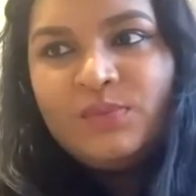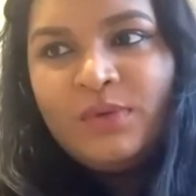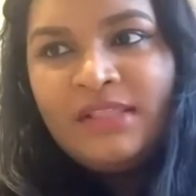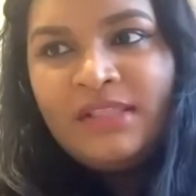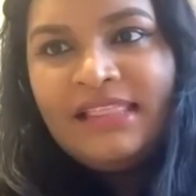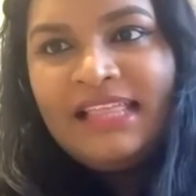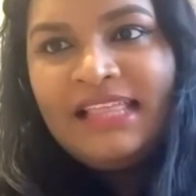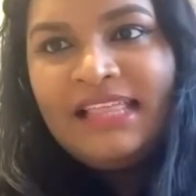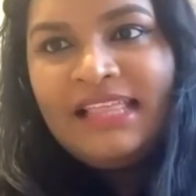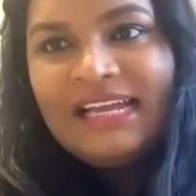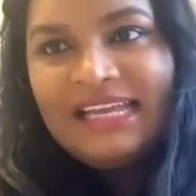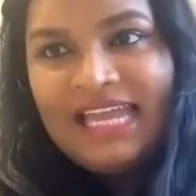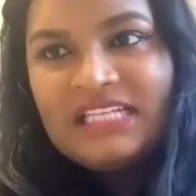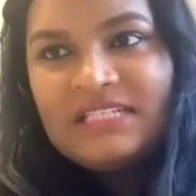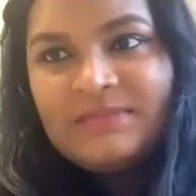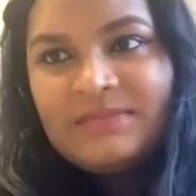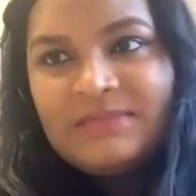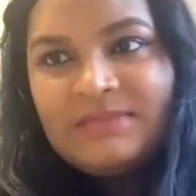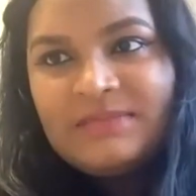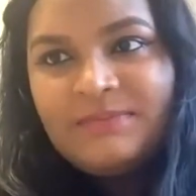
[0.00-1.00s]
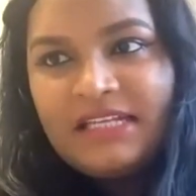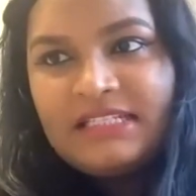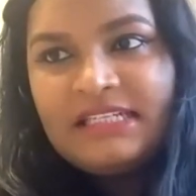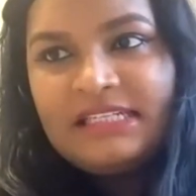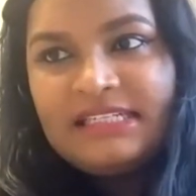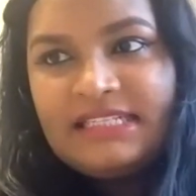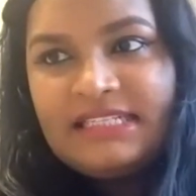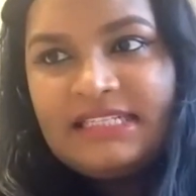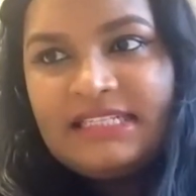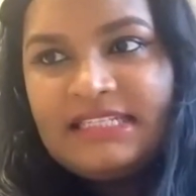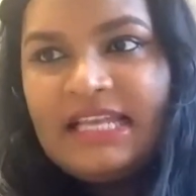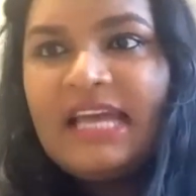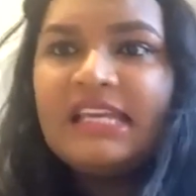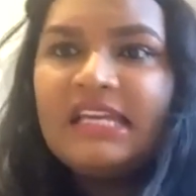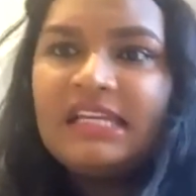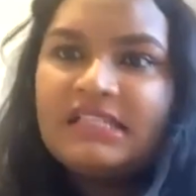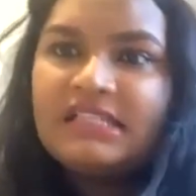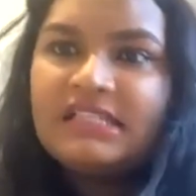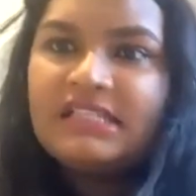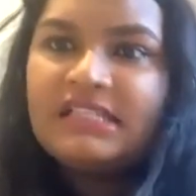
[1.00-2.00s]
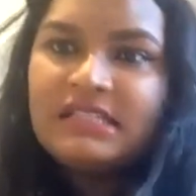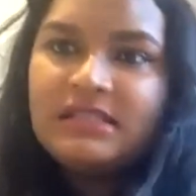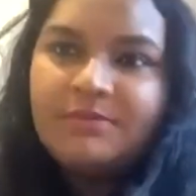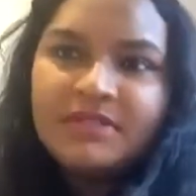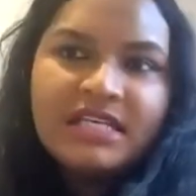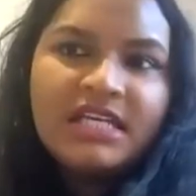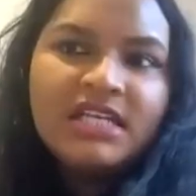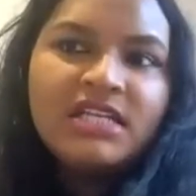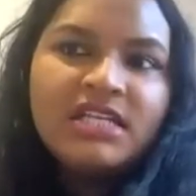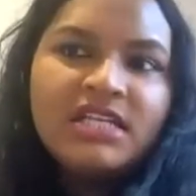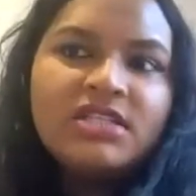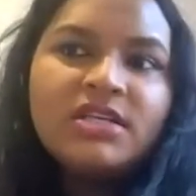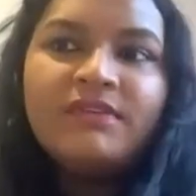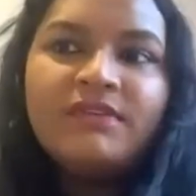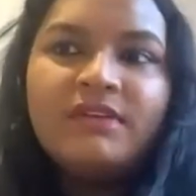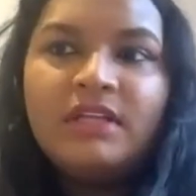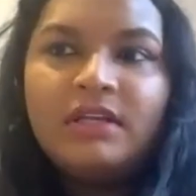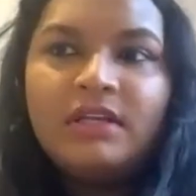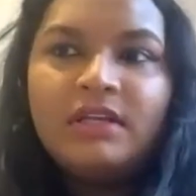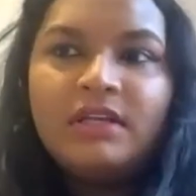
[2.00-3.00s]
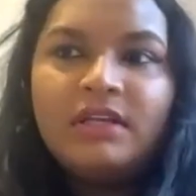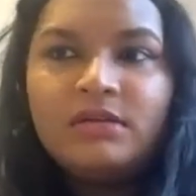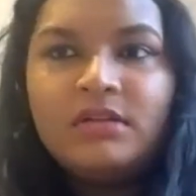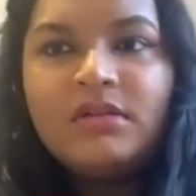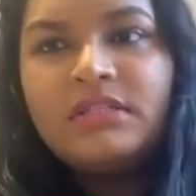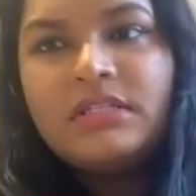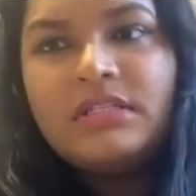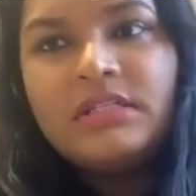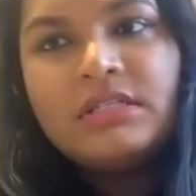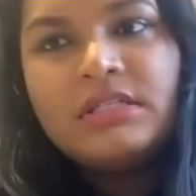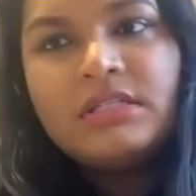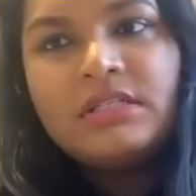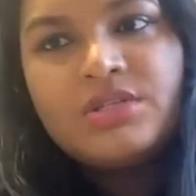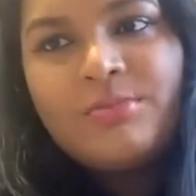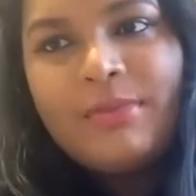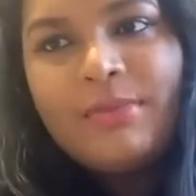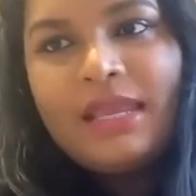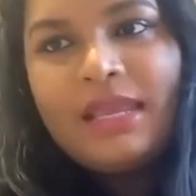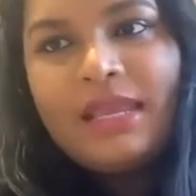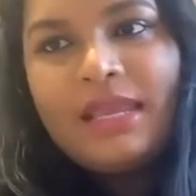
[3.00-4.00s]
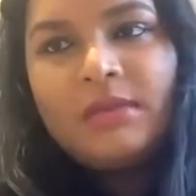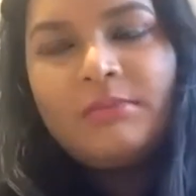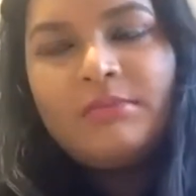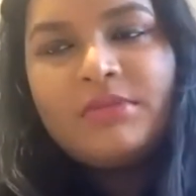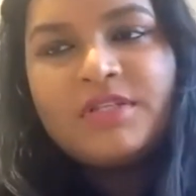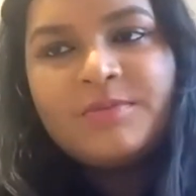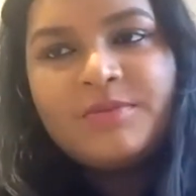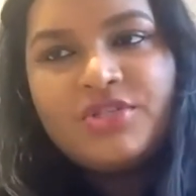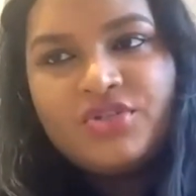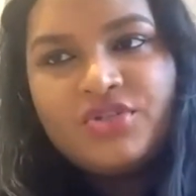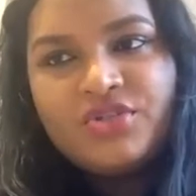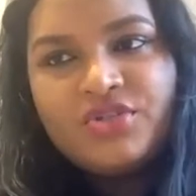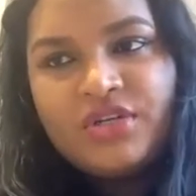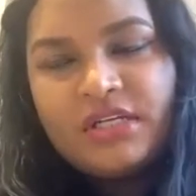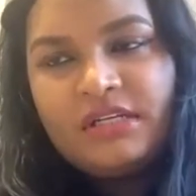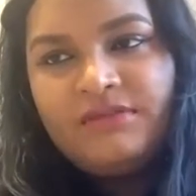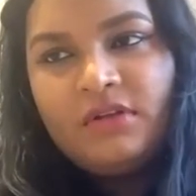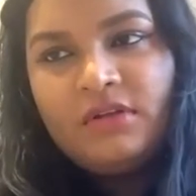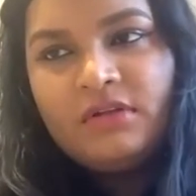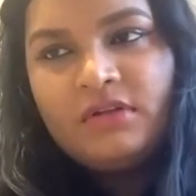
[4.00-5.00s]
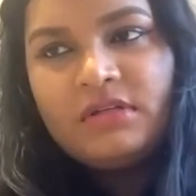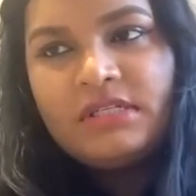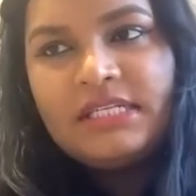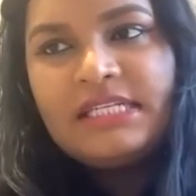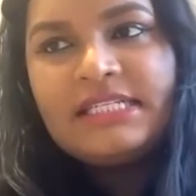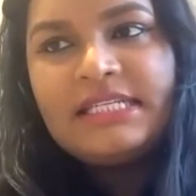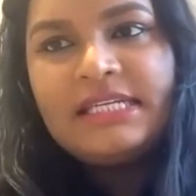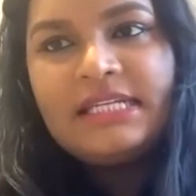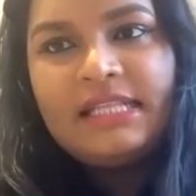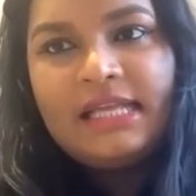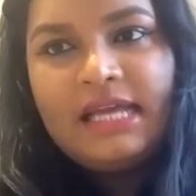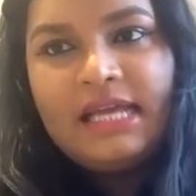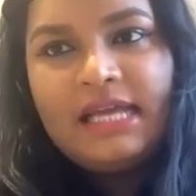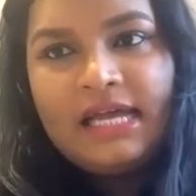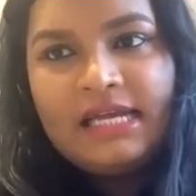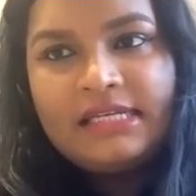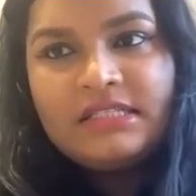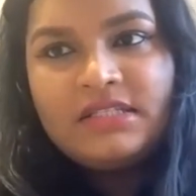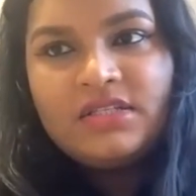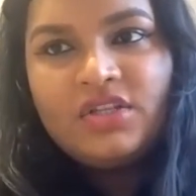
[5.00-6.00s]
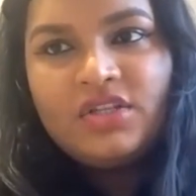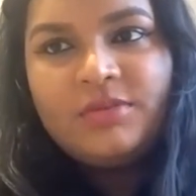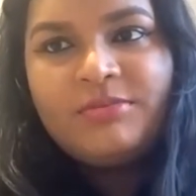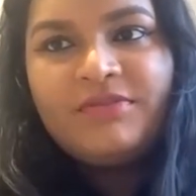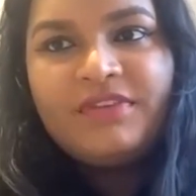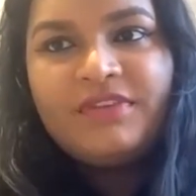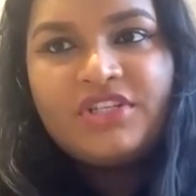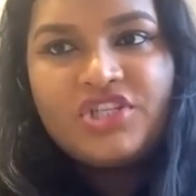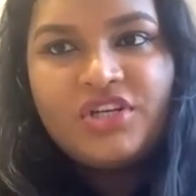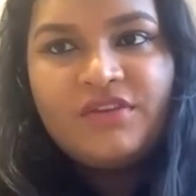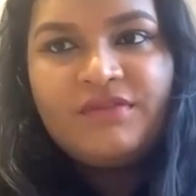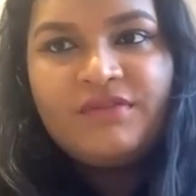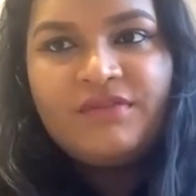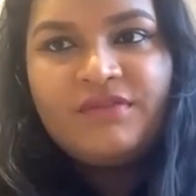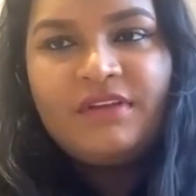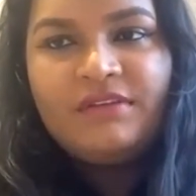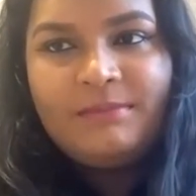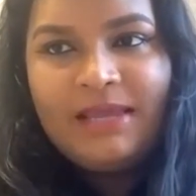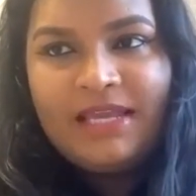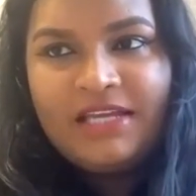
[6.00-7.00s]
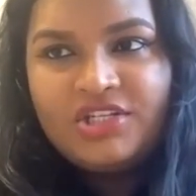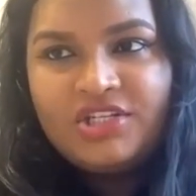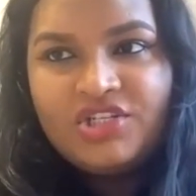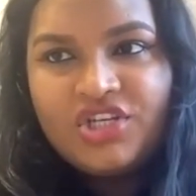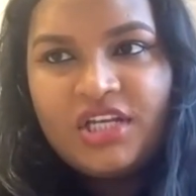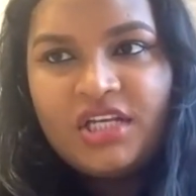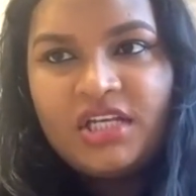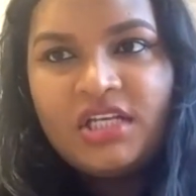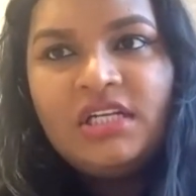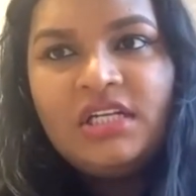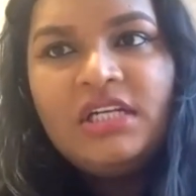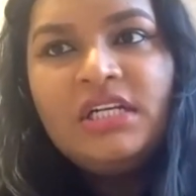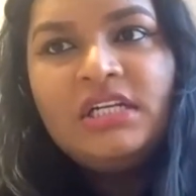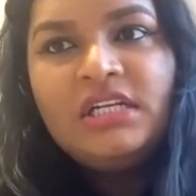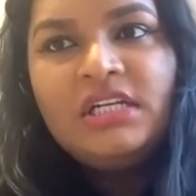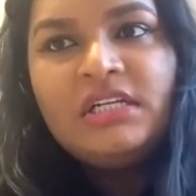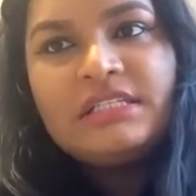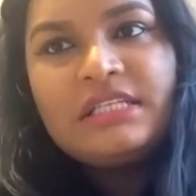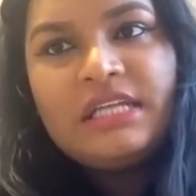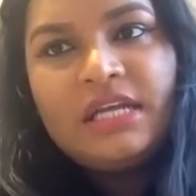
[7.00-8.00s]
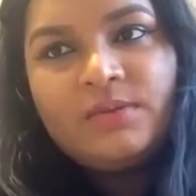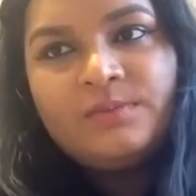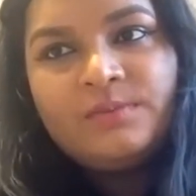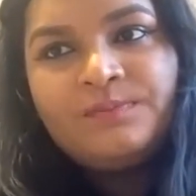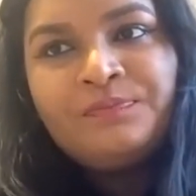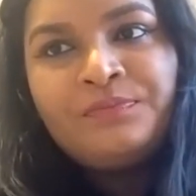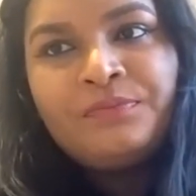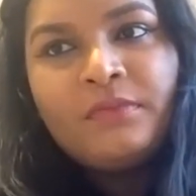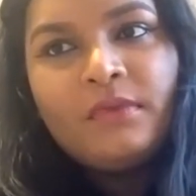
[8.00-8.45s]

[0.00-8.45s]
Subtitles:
What that case basically said is the procedure for local authority decision making must be strictly following detailed guidance on the provision of information. So